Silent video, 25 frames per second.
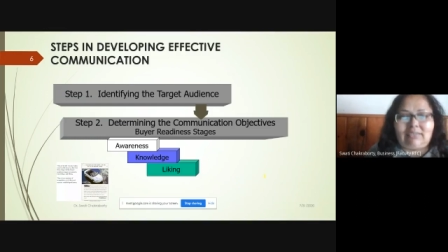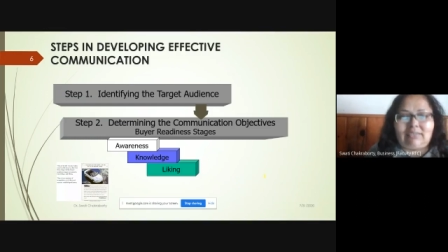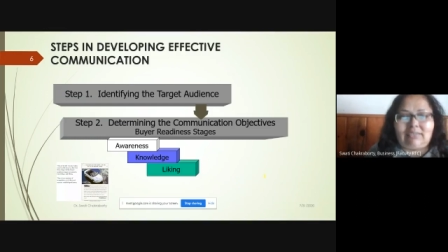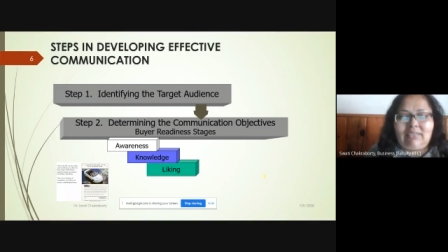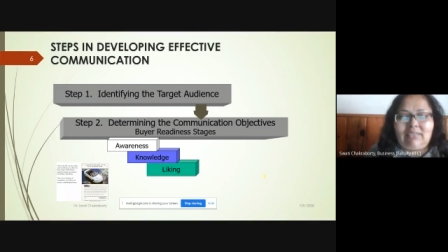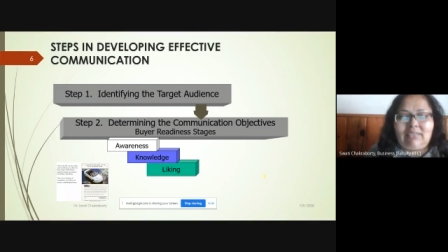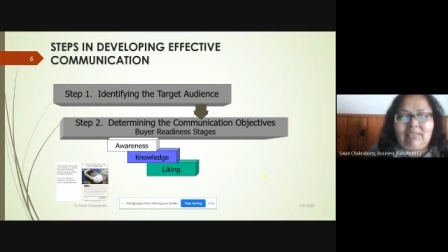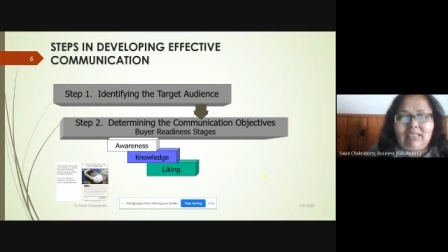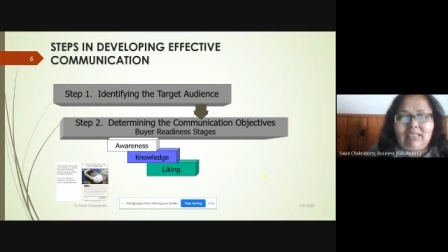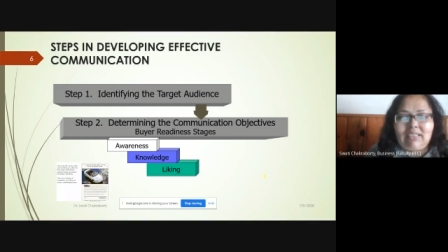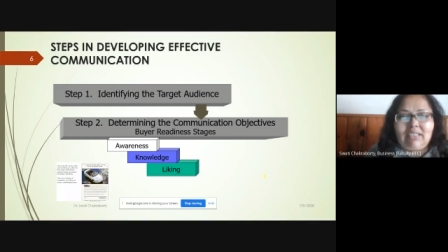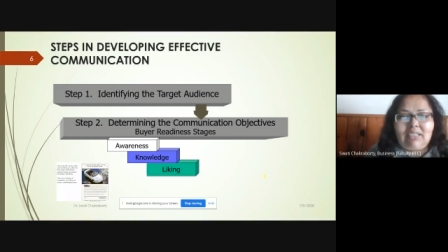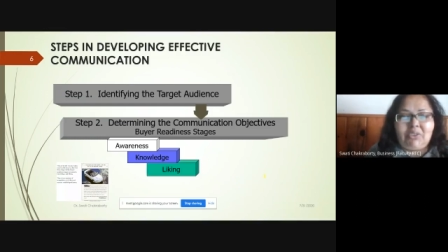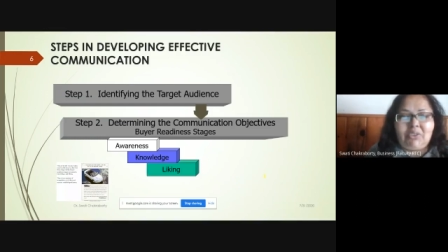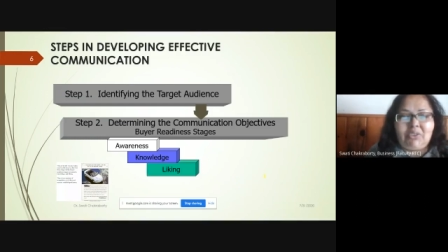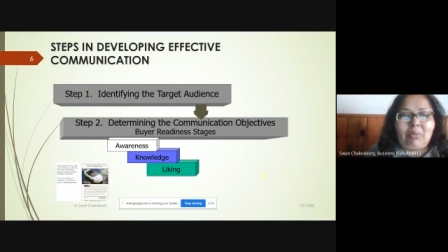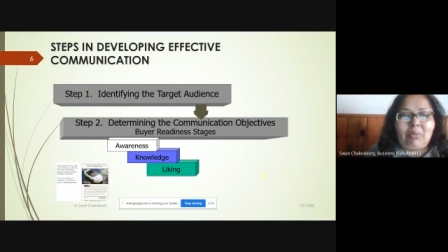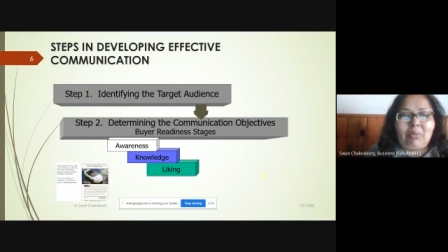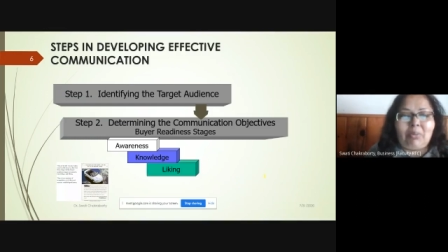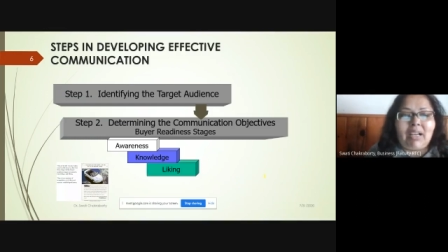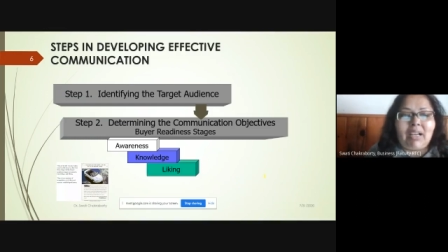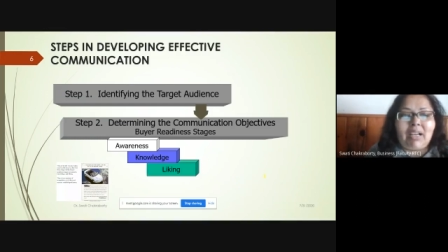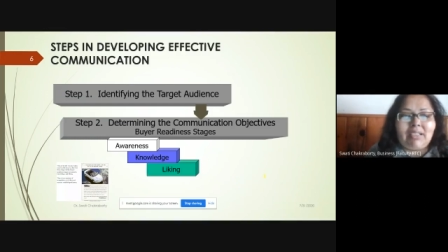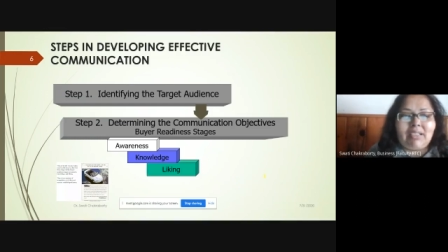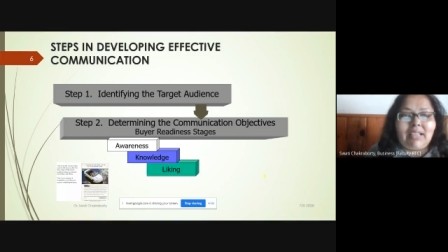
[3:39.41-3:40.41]
the buyers
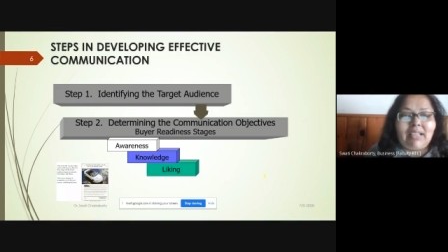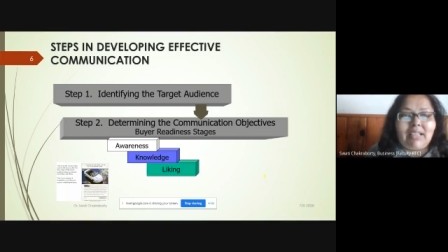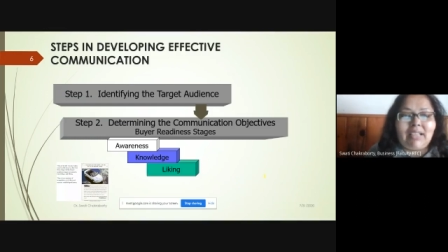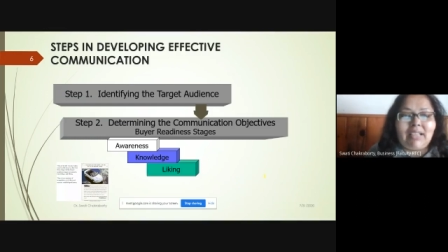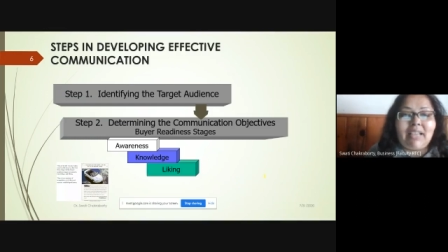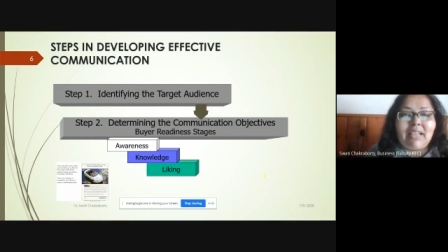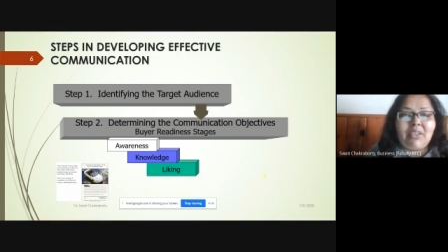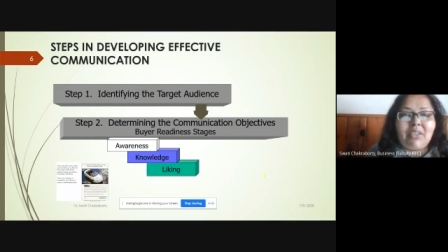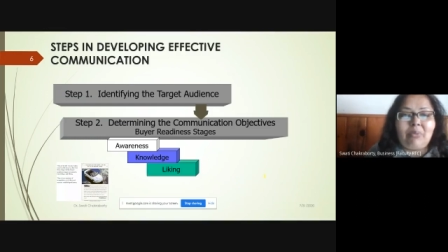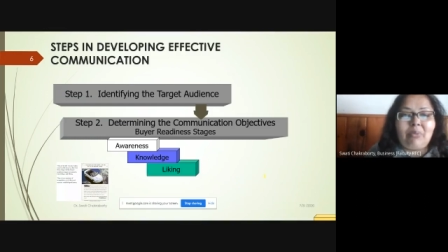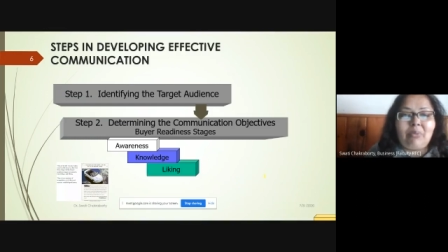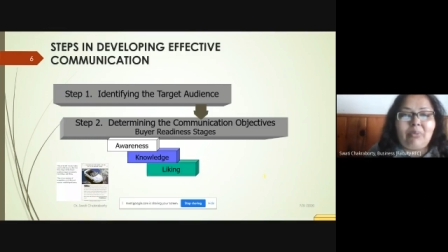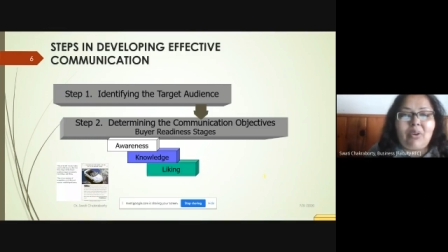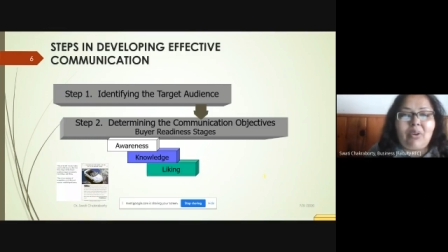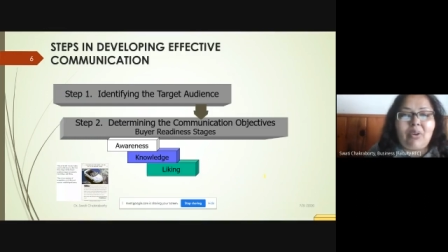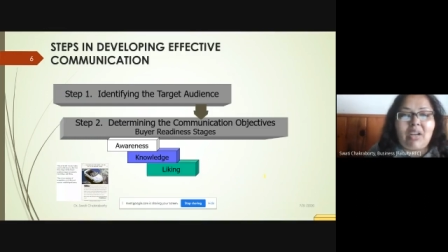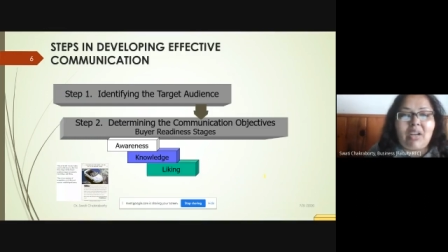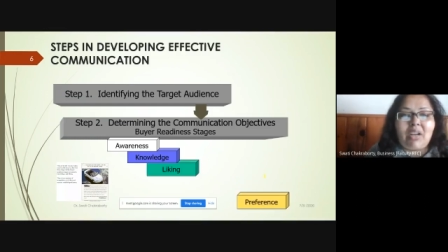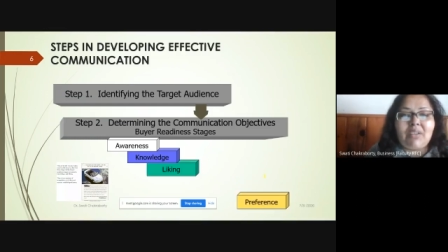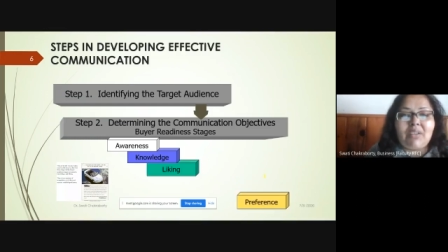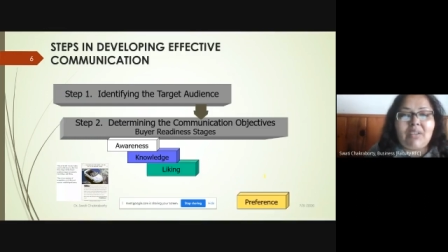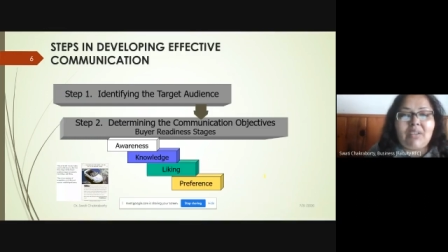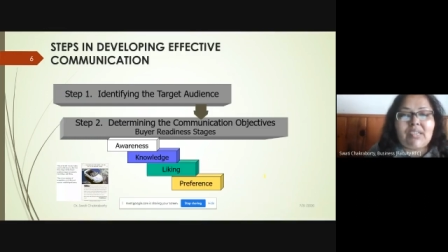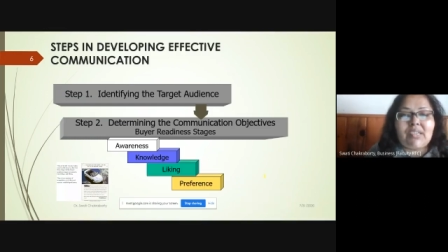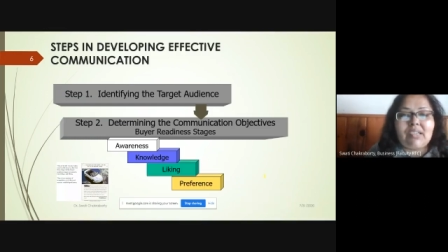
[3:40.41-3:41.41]
like your
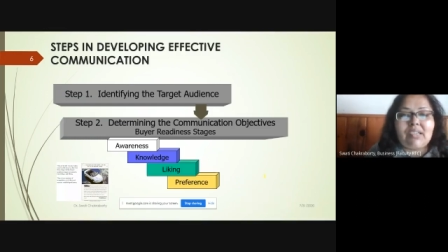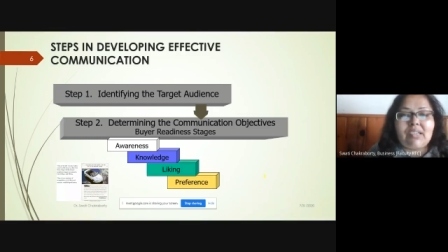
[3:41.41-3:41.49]
products,